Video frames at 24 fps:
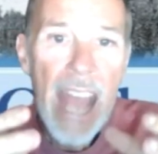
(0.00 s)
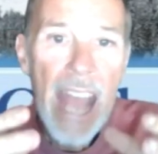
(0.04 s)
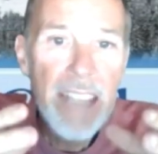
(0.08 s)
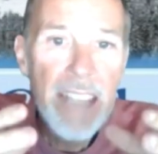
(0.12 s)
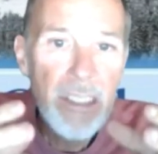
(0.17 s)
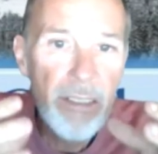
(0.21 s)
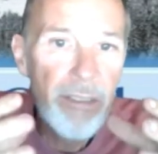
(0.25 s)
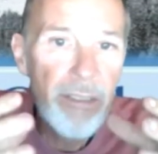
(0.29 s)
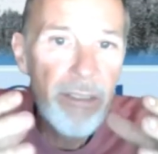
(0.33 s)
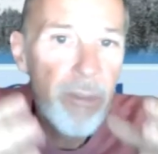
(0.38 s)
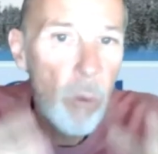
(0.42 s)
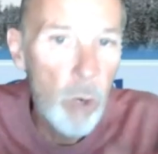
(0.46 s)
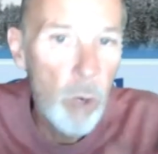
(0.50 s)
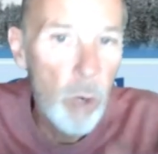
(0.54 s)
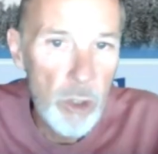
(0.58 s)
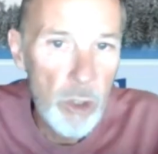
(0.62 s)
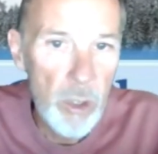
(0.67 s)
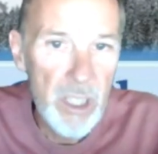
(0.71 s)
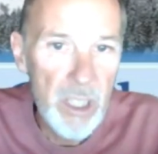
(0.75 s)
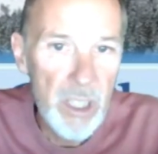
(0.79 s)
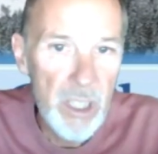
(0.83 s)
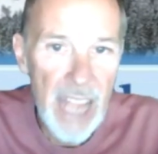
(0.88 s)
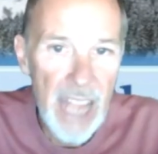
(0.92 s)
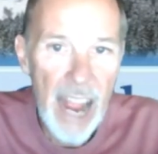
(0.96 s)
as a
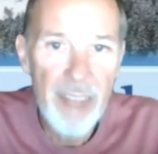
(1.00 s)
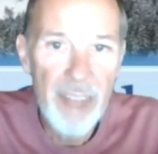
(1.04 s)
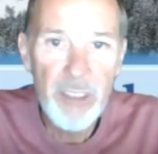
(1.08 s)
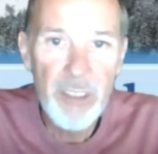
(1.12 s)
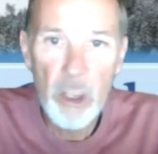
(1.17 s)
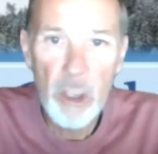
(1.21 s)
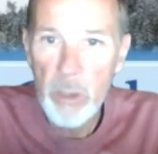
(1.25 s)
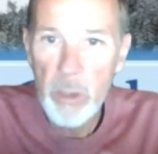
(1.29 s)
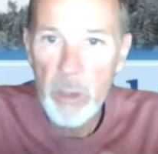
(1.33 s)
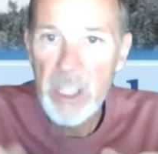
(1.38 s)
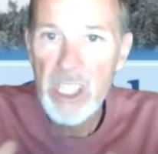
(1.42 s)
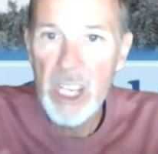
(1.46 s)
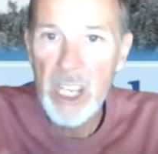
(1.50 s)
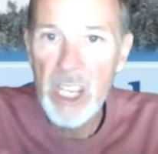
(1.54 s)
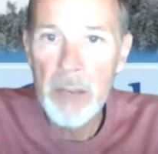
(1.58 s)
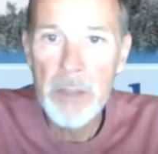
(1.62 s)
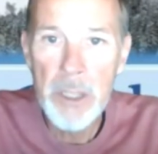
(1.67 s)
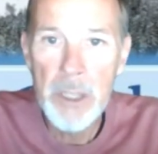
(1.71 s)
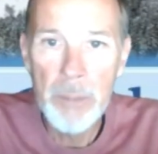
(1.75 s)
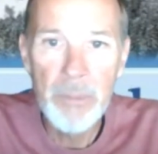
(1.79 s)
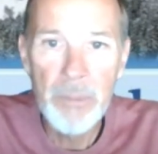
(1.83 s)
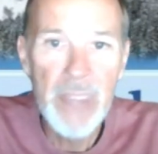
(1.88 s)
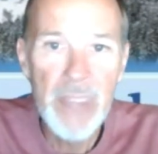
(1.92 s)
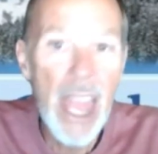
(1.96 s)
fortress after
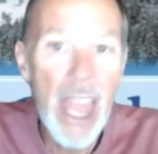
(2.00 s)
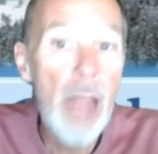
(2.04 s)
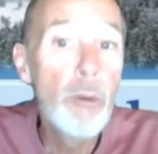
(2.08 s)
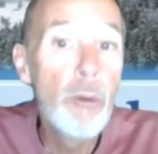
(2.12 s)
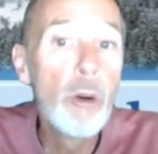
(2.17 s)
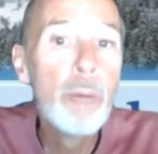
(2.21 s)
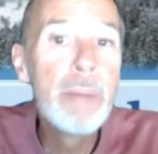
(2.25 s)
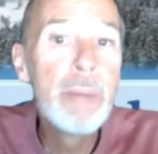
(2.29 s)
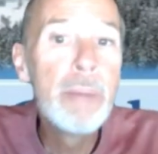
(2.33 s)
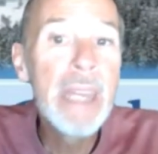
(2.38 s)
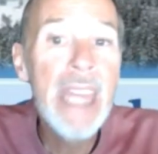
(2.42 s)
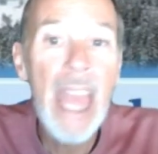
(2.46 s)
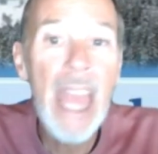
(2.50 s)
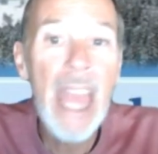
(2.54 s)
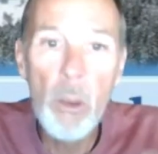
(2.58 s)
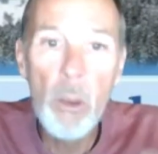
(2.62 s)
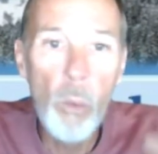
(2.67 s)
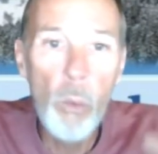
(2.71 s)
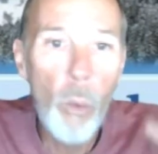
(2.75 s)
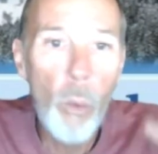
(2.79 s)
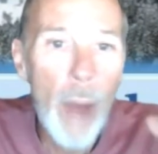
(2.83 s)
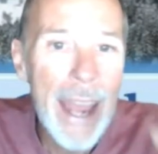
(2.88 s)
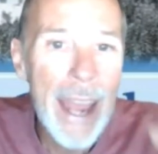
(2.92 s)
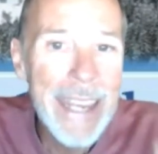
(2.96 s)
redemption. They will be a
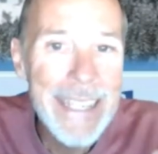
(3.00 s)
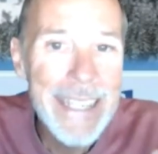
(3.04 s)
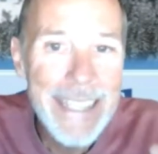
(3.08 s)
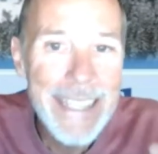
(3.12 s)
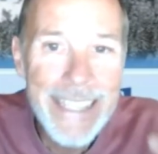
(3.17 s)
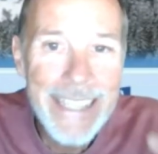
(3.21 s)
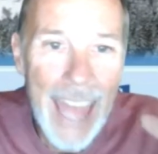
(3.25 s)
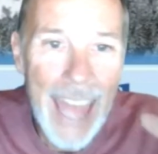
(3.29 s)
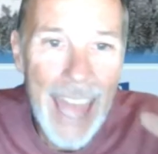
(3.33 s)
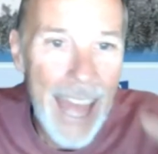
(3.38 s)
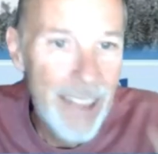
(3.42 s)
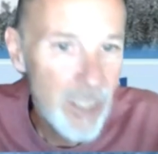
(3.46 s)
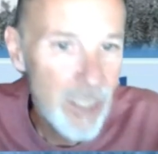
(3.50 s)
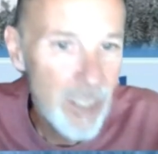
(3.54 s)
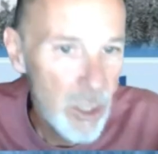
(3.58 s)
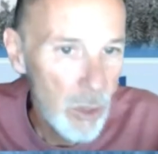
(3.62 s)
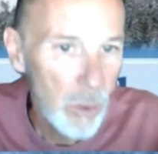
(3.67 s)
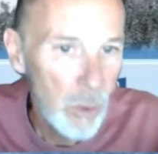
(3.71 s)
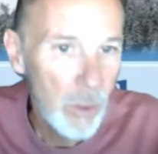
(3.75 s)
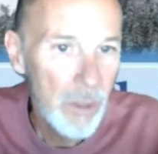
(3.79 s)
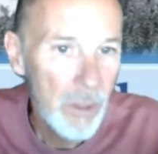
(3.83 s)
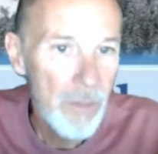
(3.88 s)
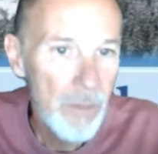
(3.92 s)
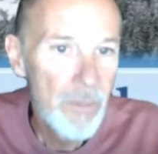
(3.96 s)
white
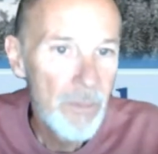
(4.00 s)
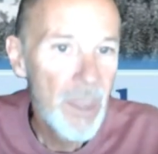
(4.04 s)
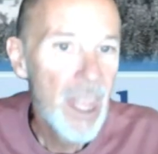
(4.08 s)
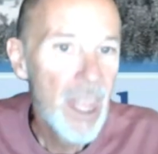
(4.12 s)
castle.